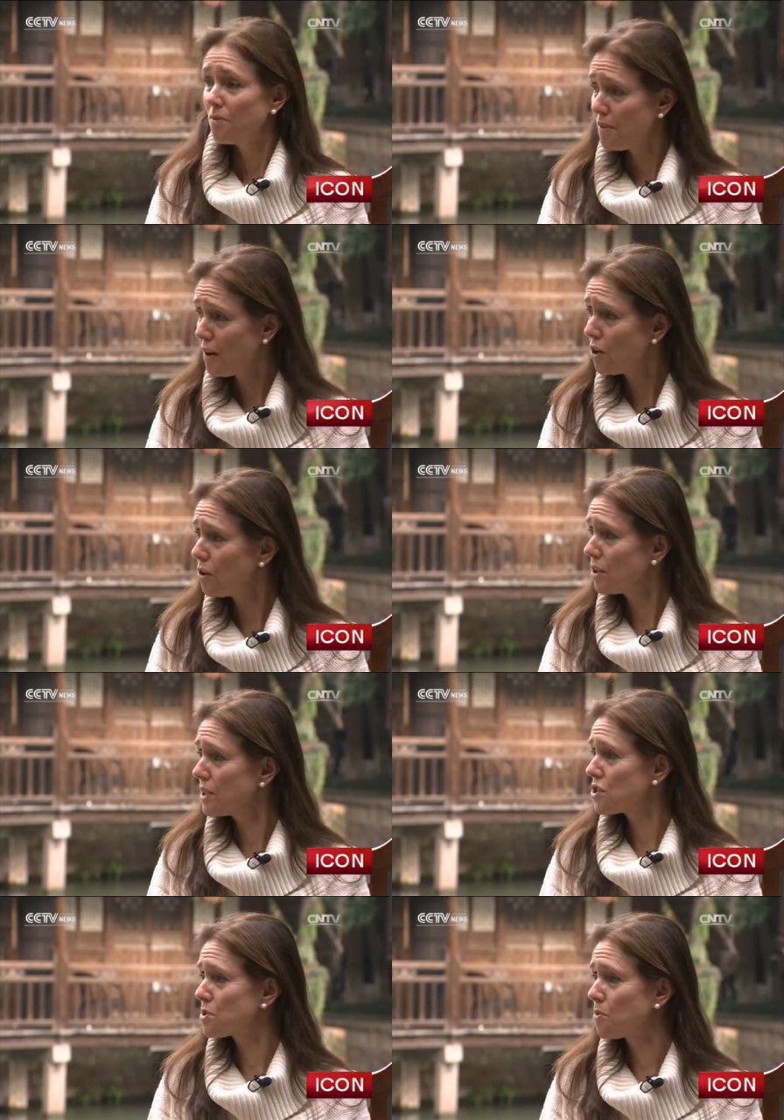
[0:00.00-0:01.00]
Very
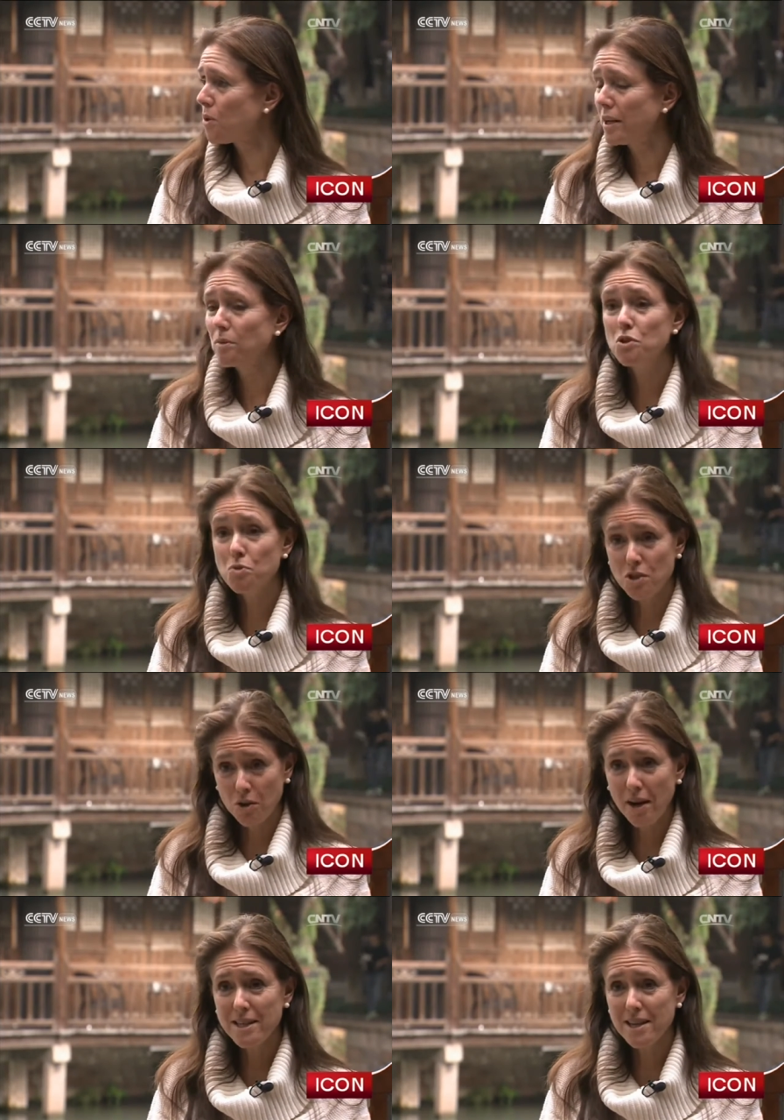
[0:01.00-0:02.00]
early this morning, which was a
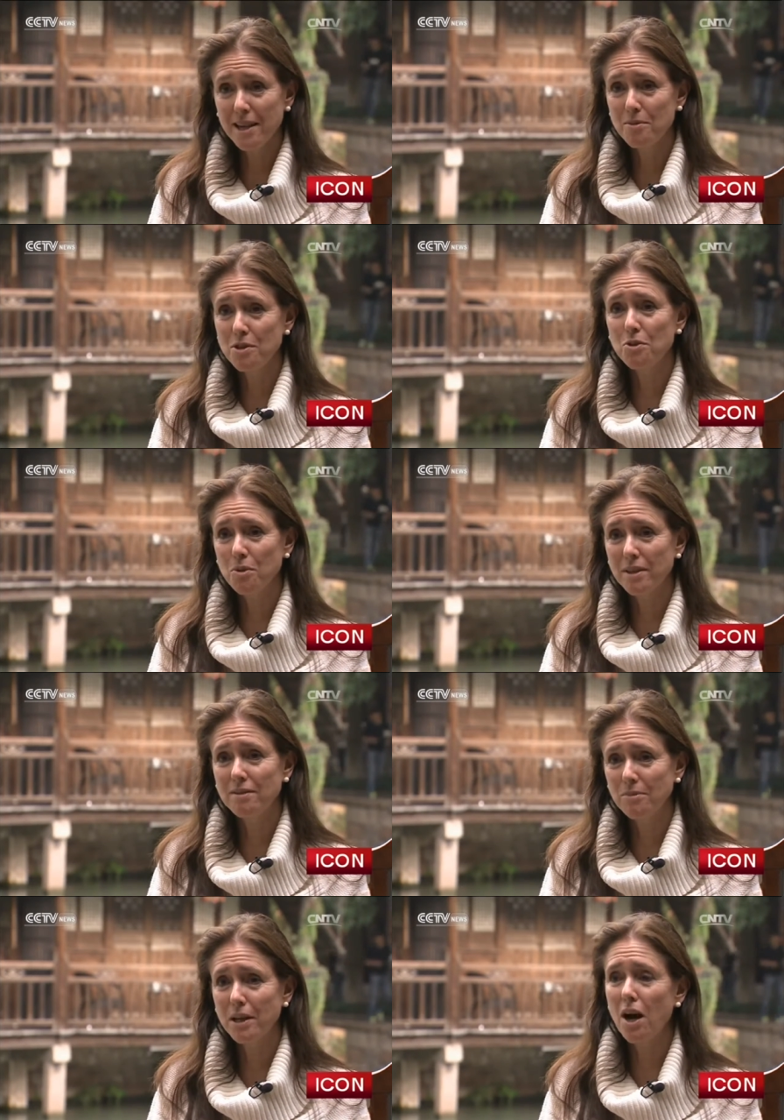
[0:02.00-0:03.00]
great time to do it.
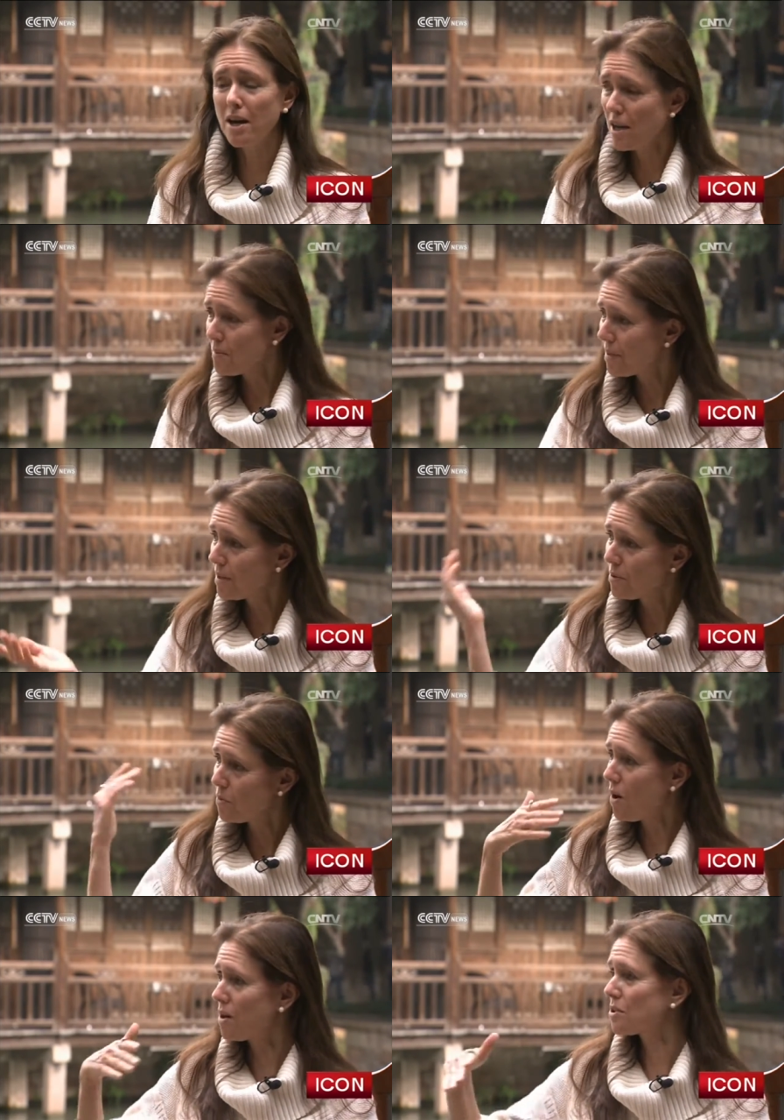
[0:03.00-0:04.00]
We mm. got up and we
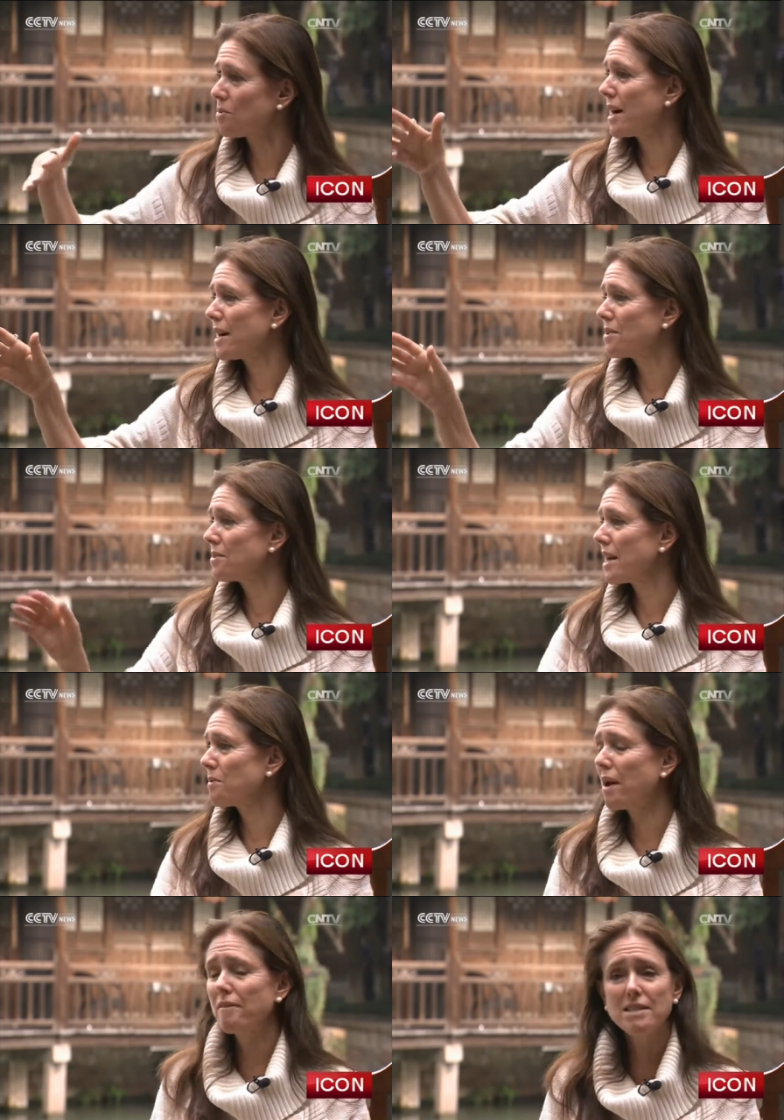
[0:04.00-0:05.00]
walked around,
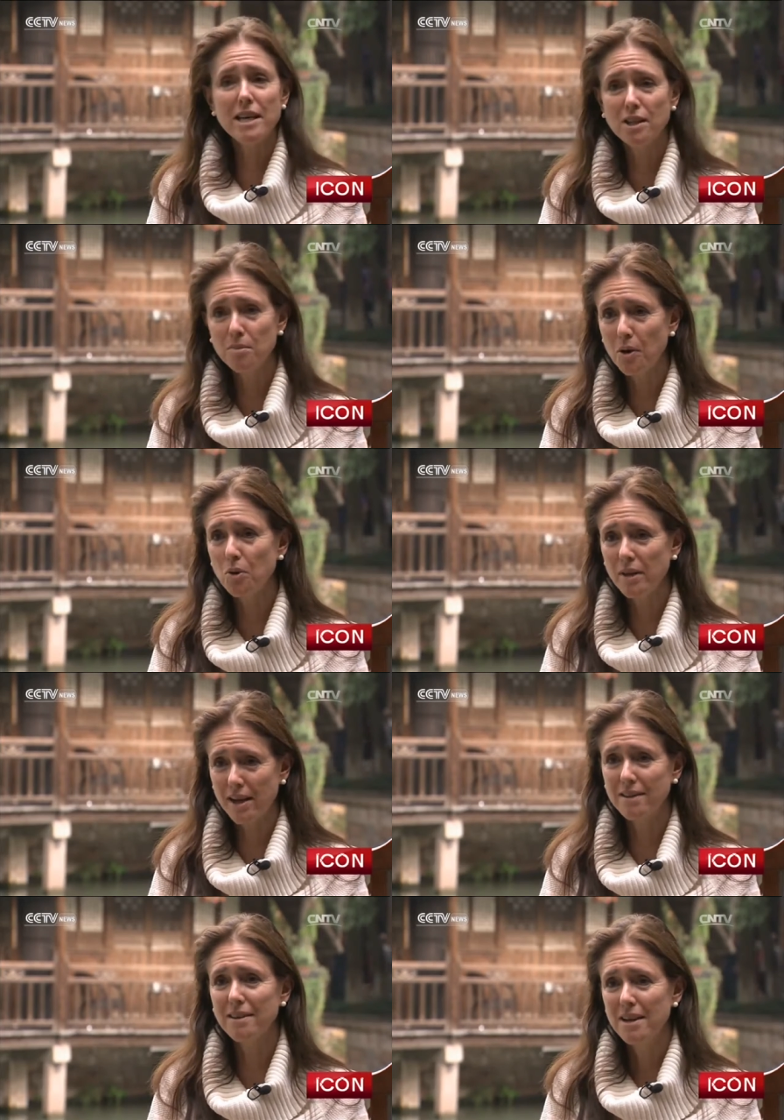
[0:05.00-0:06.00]
and we haven't taken a boat yet.